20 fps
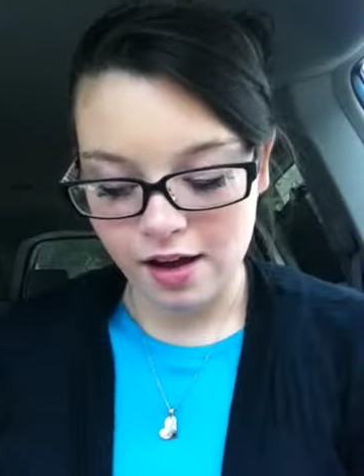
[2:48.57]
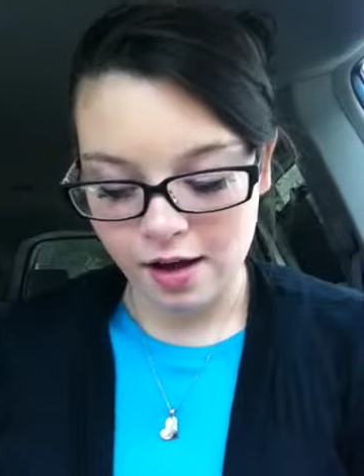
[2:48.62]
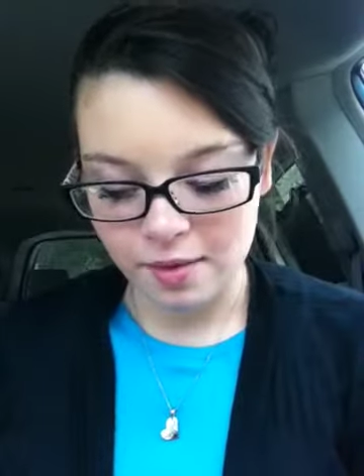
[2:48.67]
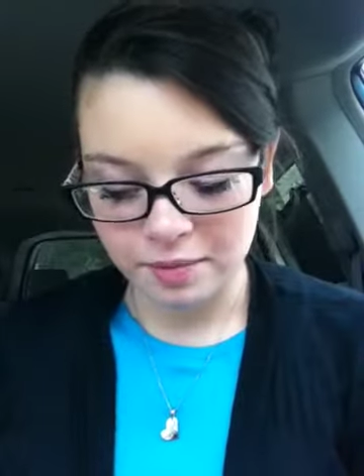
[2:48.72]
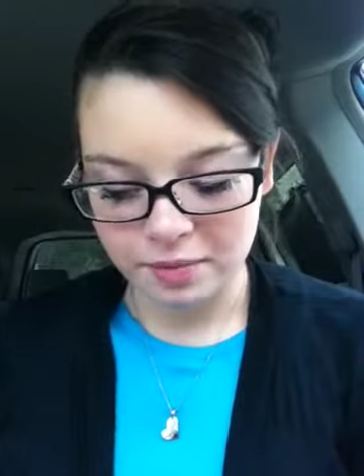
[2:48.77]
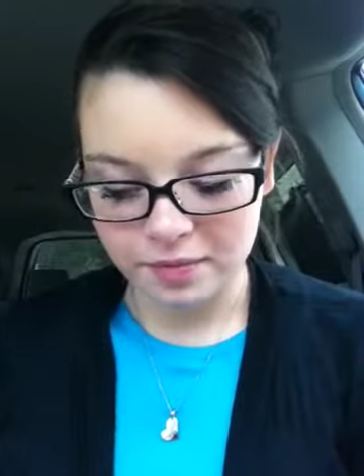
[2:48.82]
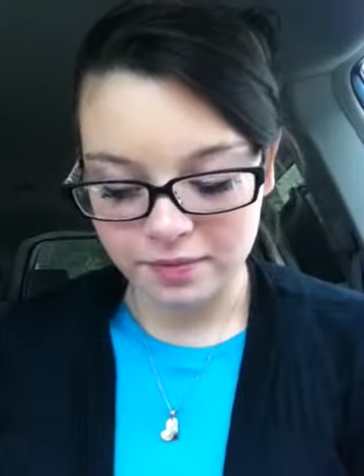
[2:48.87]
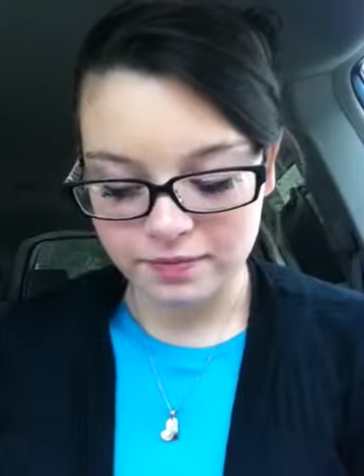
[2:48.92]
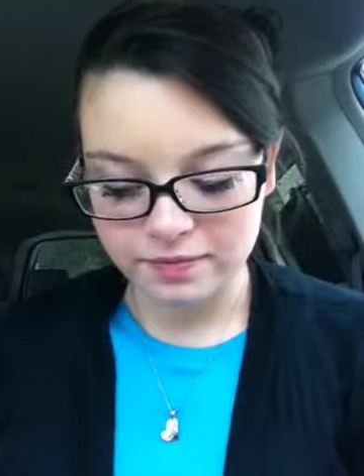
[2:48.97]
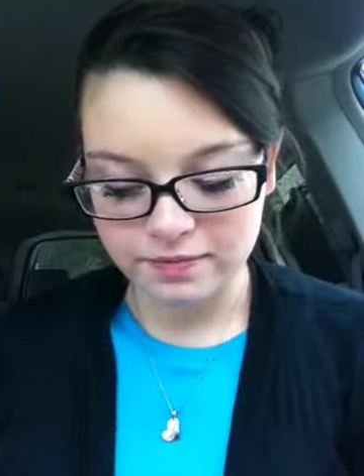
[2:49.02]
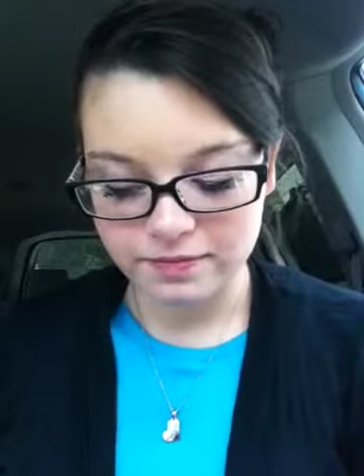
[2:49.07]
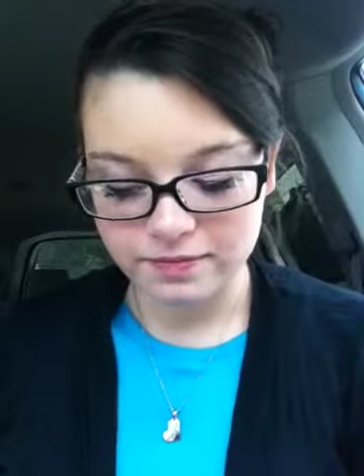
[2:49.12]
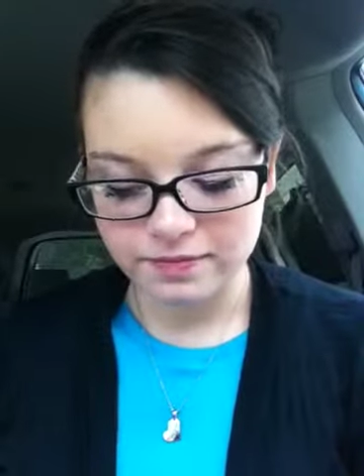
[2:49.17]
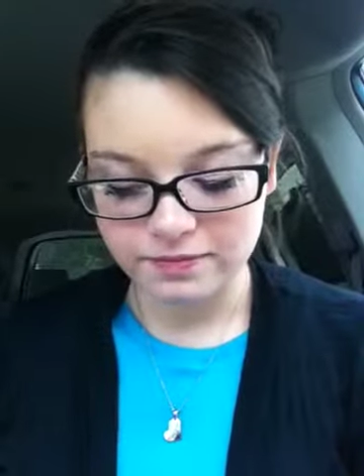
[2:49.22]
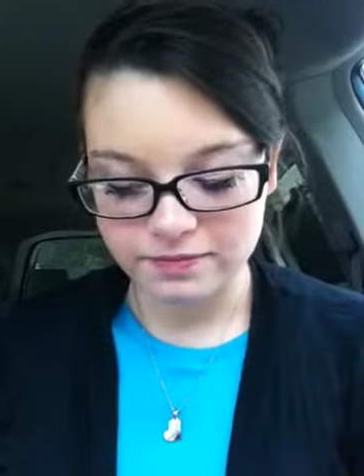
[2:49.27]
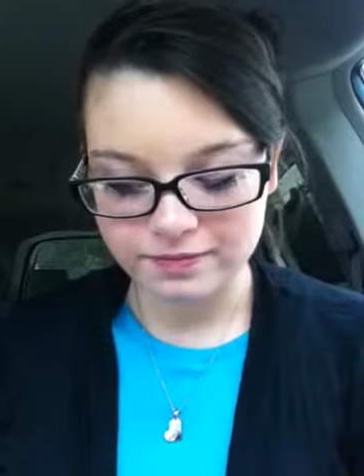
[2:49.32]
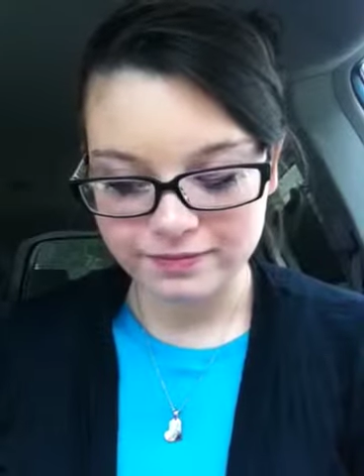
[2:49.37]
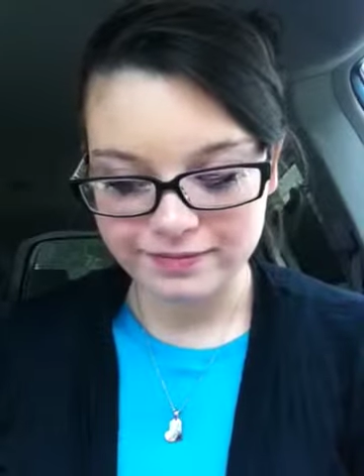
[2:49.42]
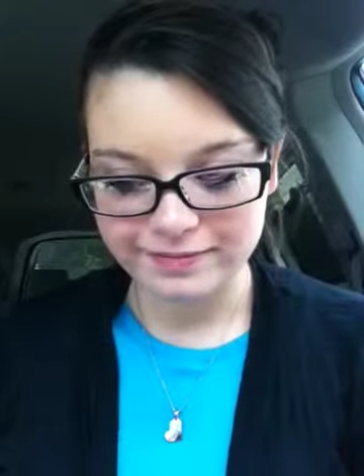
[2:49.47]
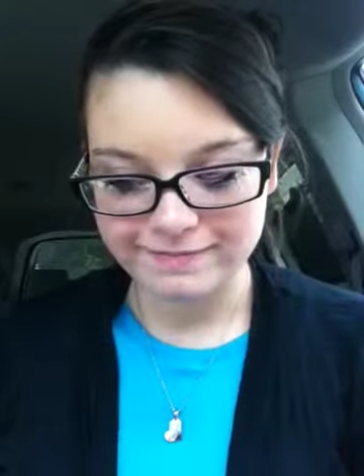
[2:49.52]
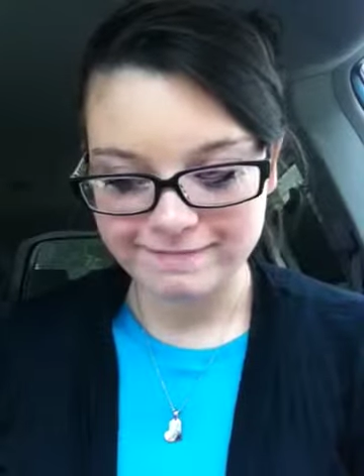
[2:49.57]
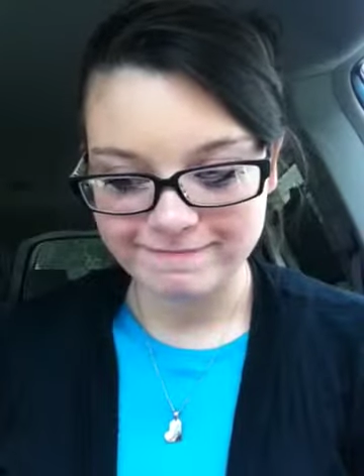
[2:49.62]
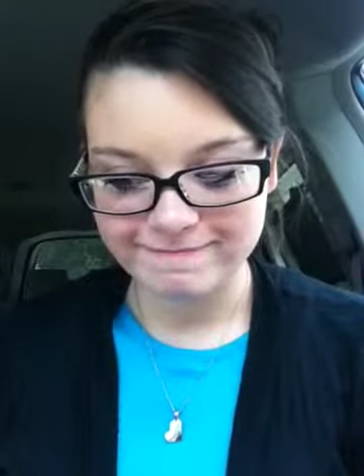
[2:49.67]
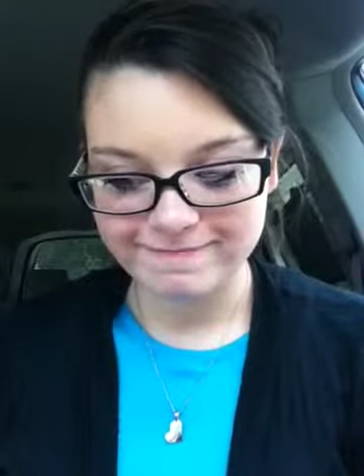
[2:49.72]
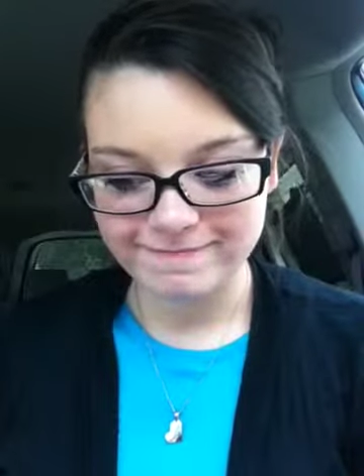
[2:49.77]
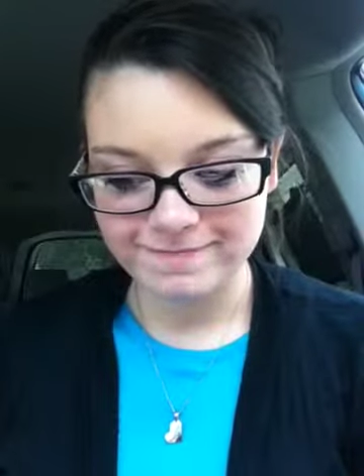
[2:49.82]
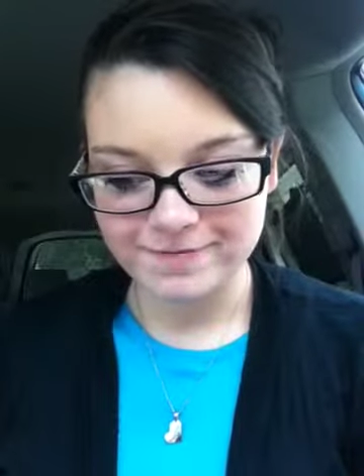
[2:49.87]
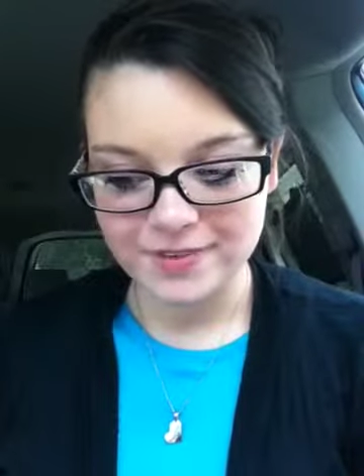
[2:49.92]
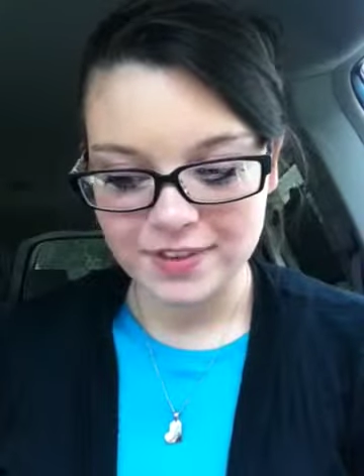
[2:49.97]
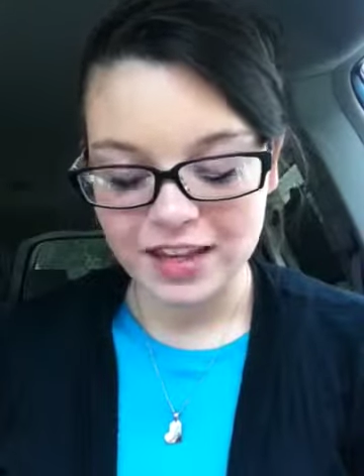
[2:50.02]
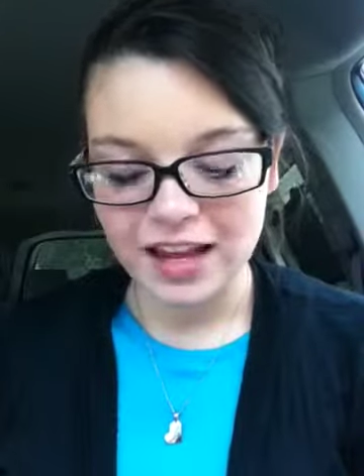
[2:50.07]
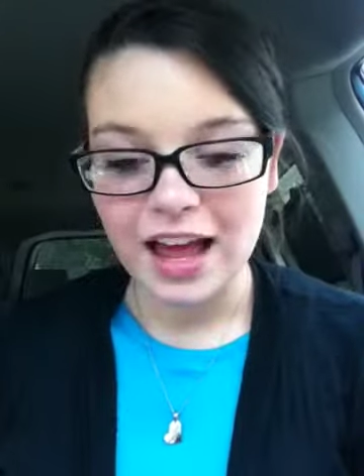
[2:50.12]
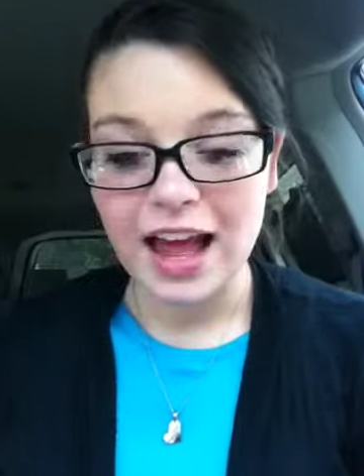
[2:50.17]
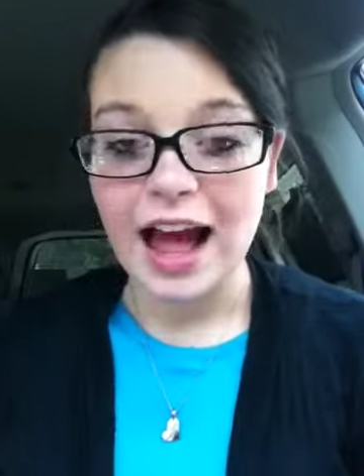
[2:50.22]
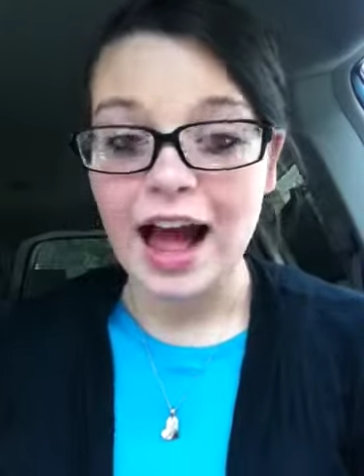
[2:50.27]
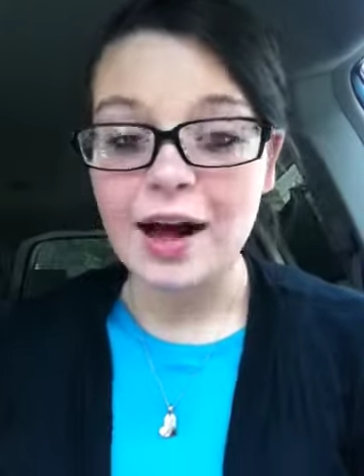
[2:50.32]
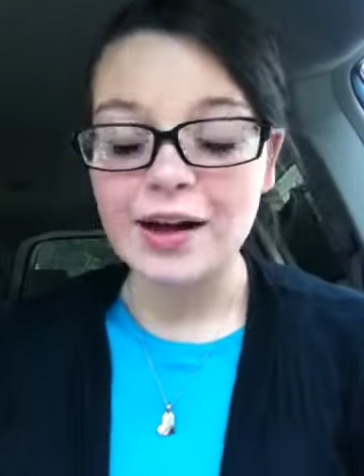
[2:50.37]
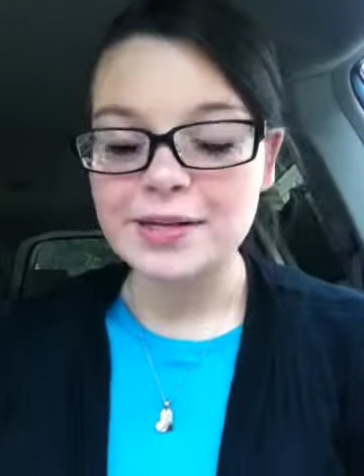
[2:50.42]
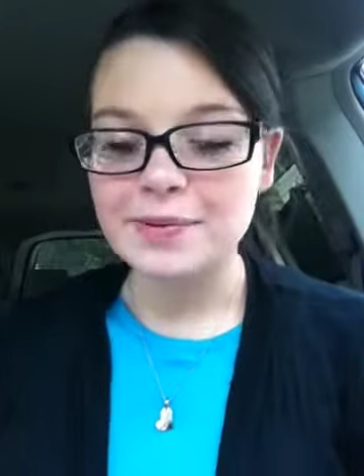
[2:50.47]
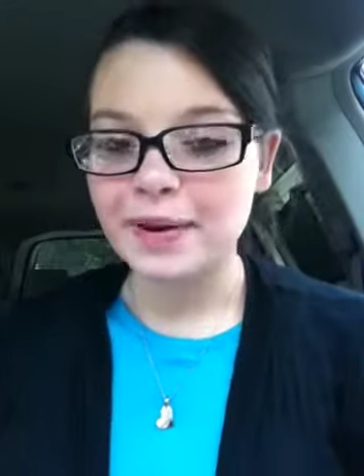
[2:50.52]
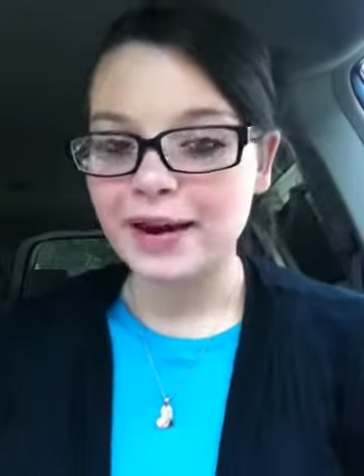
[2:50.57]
I was